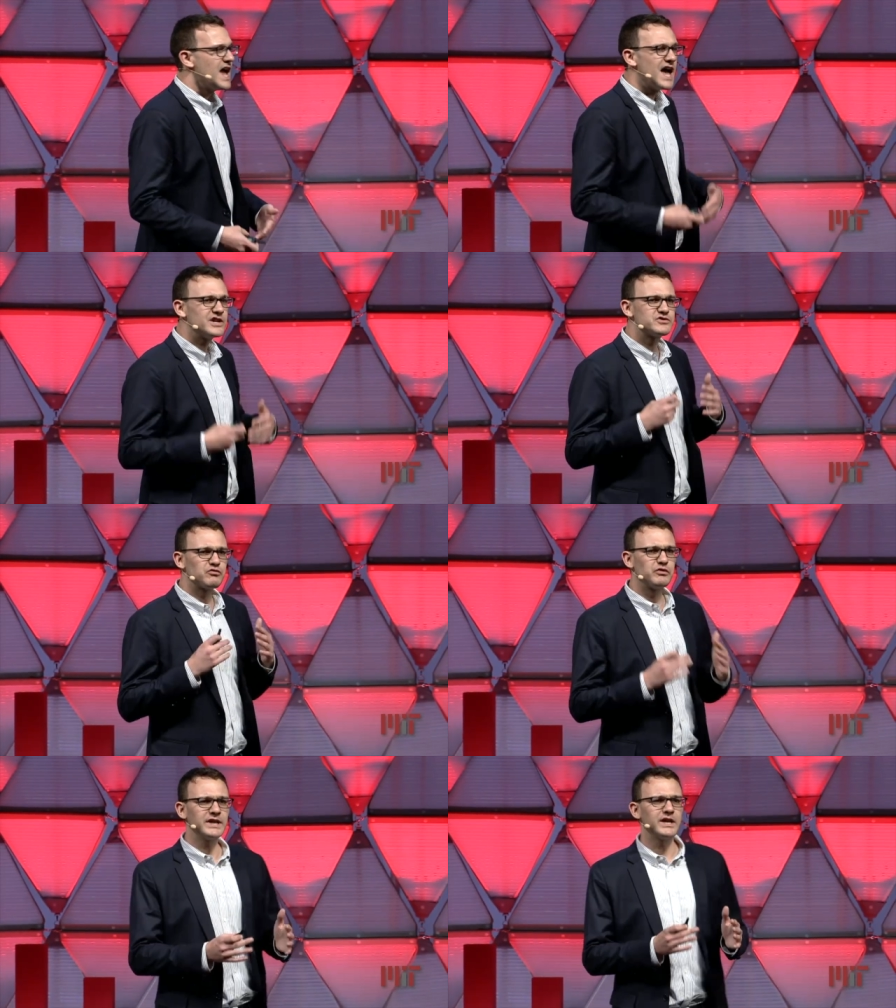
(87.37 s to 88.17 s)
And it's
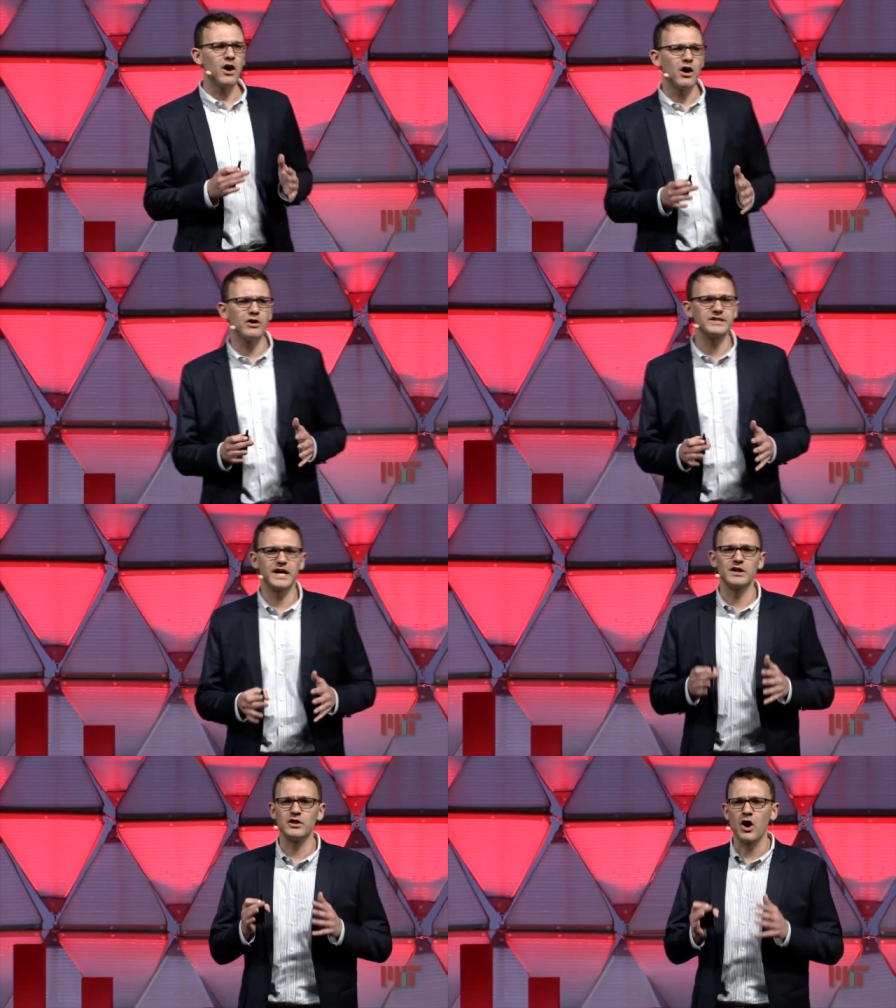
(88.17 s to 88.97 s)
really hard to
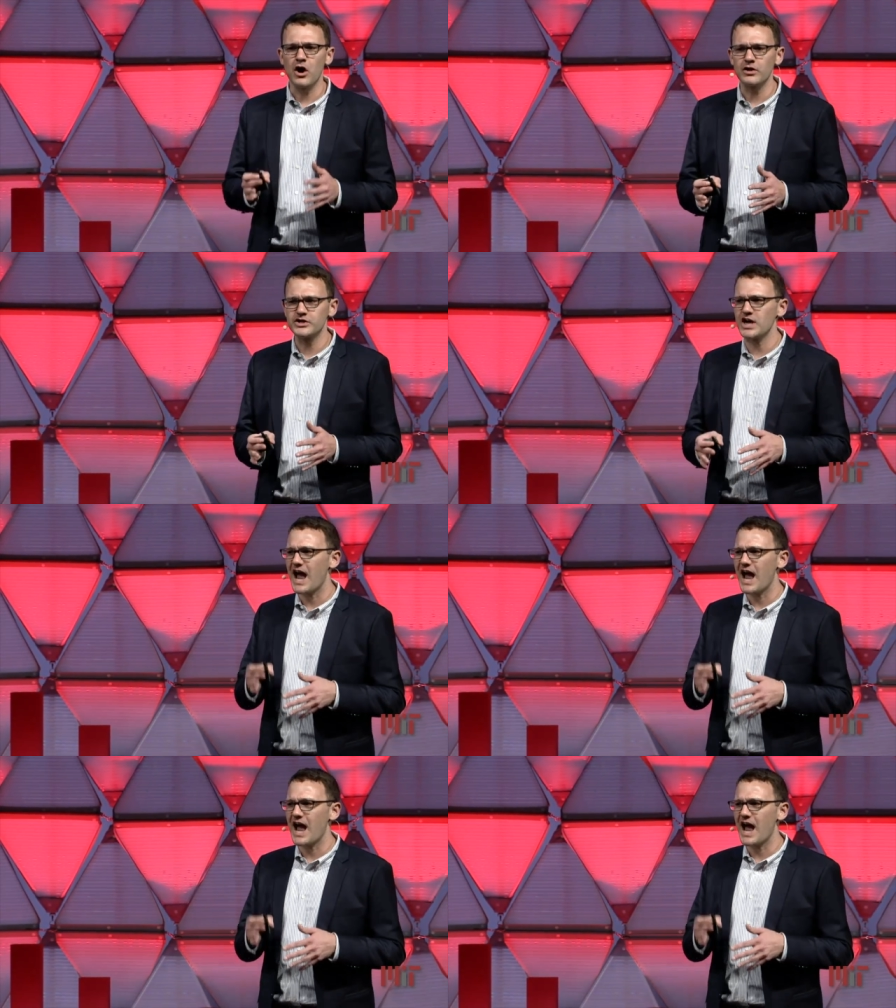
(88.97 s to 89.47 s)
get large,